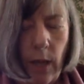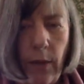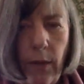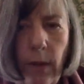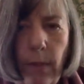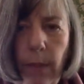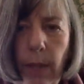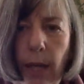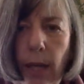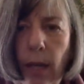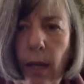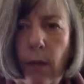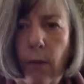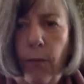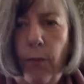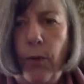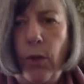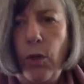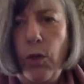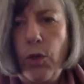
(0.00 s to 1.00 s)
The
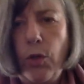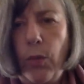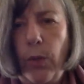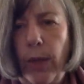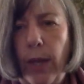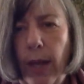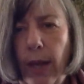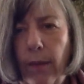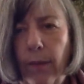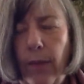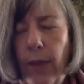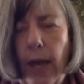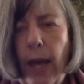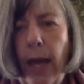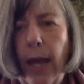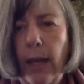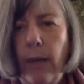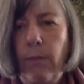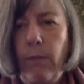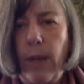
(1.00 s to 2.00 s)
immediate future, we have the
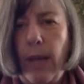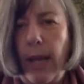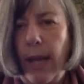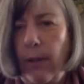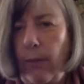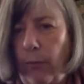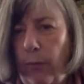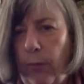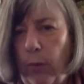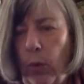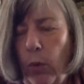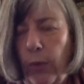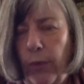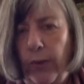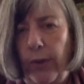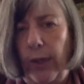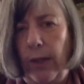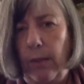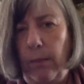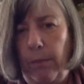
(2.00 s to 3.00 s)
Hangman
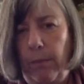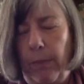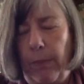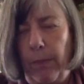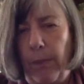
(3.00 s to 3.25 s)
forcing,